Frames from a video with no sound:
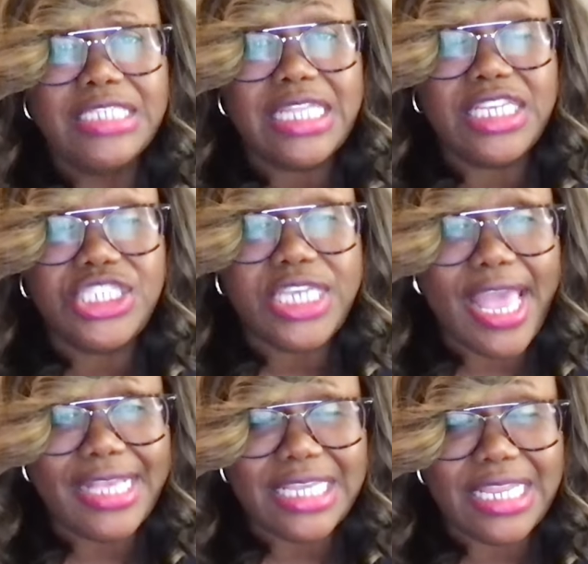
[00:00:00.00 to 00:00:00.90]
said that she
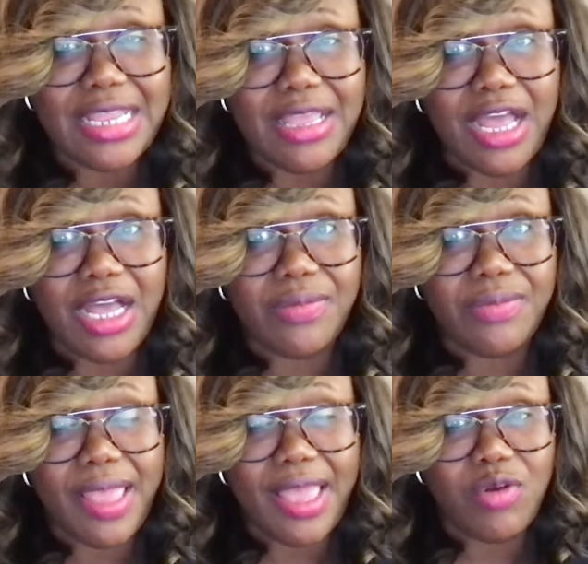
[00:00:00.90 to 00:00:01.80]
hasn't um,
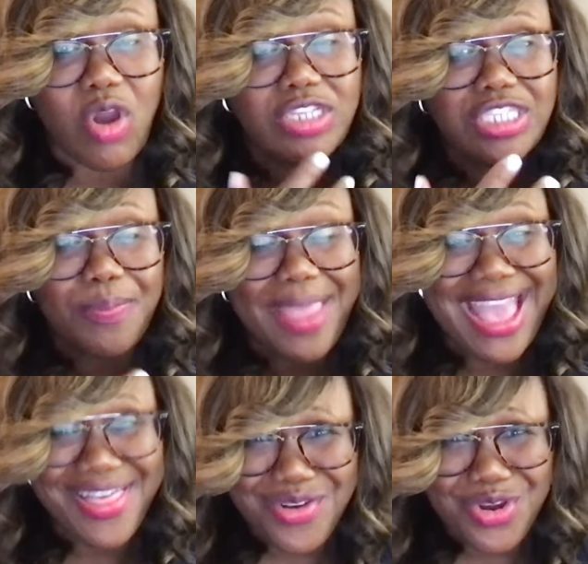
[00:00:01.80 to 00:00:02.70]
gone to the
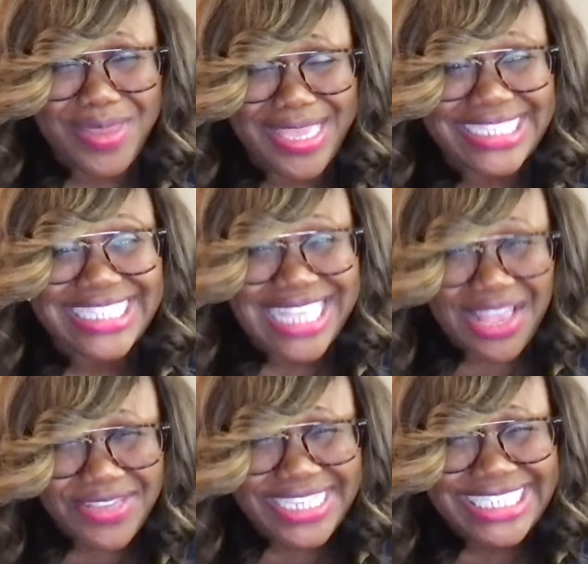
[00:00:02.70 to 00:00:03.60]
bathroom in
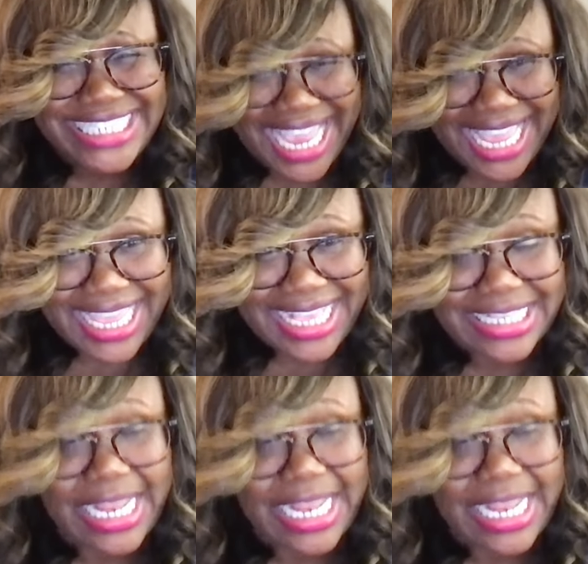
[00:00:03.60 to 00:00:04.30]
seven days.